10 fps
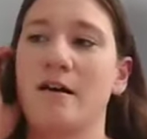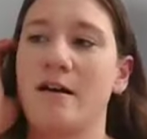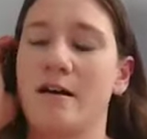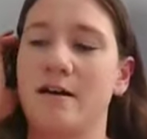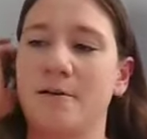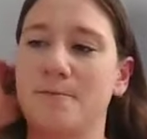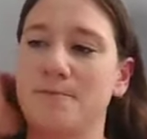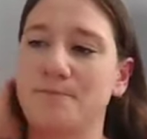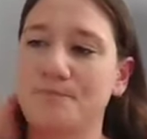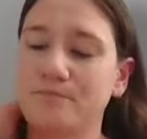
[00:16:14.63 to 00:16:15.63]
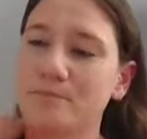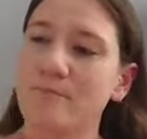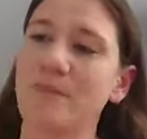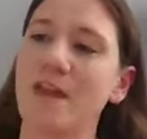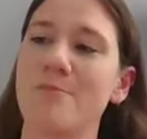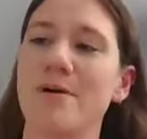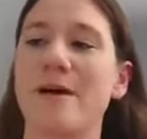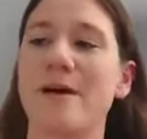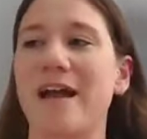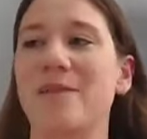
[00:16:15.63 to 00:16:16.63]
But
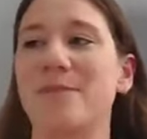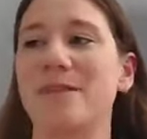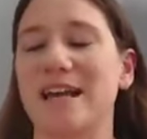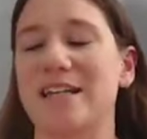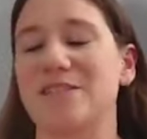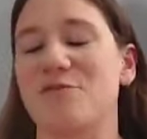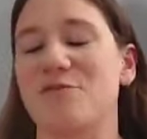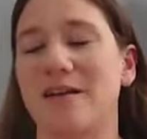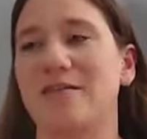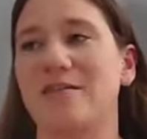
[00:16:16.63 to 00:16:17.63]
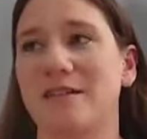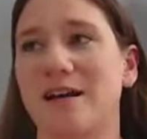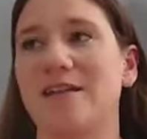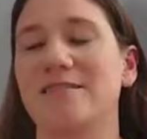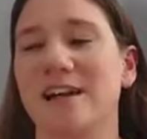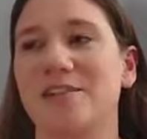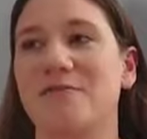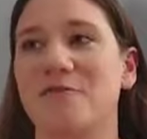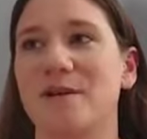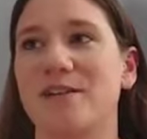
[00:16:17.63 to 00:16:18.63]
my IPs asked for my contact
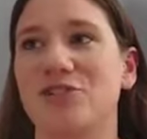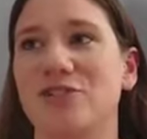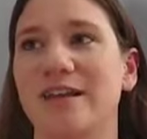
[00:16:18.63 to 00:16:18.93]
information,